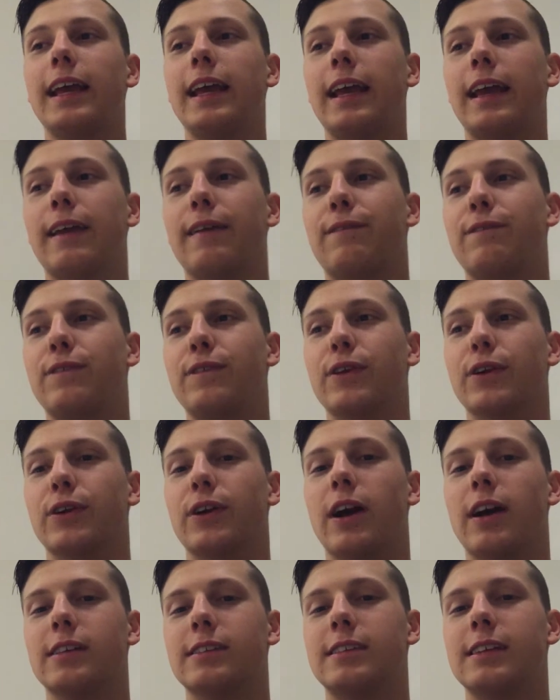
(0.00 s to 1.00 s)
If you're
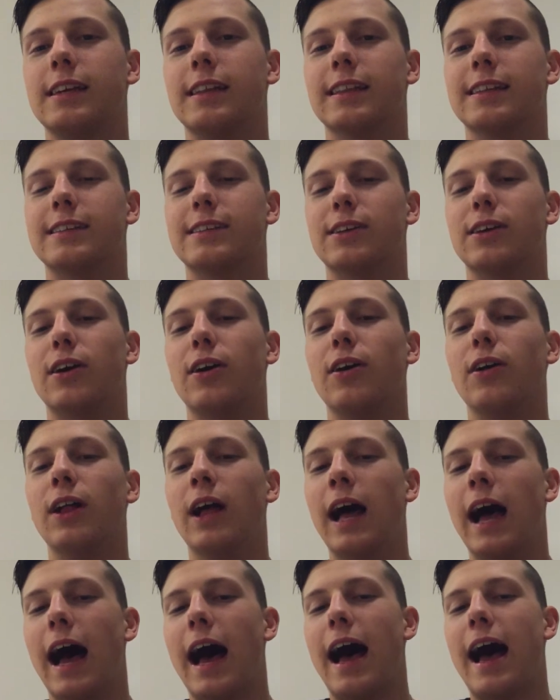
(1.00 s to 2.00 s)
not seeing this at
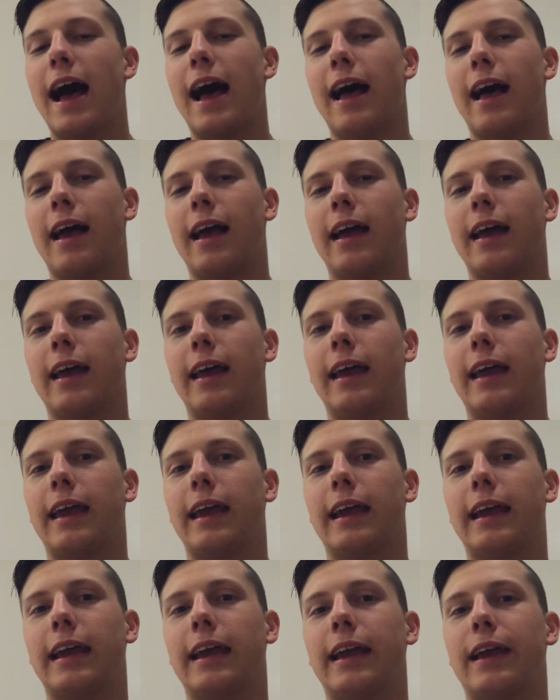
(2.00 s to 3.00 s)
all,
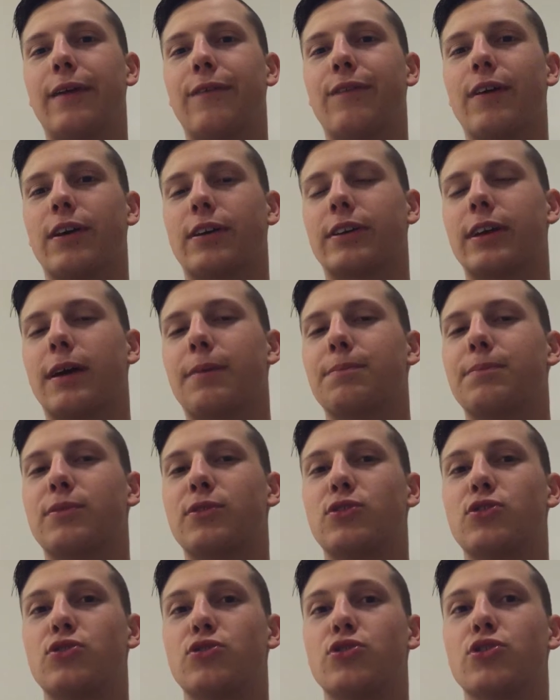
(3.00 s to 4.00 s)
I fucked up.
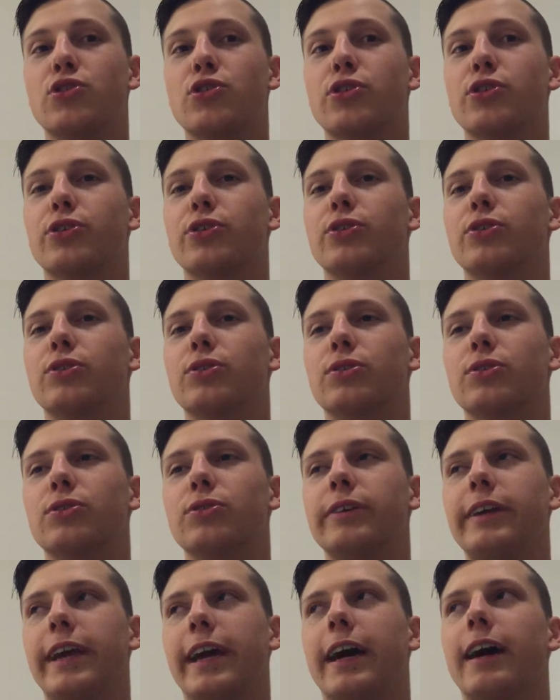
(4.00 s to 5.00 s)

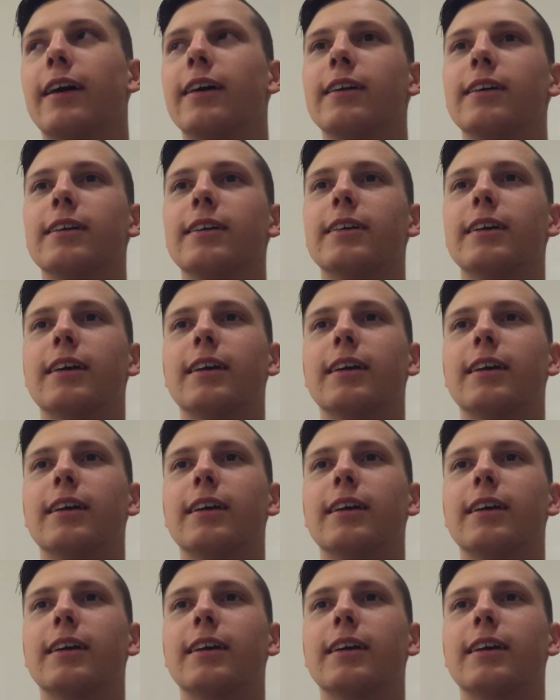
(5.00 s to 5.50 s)
So yeah.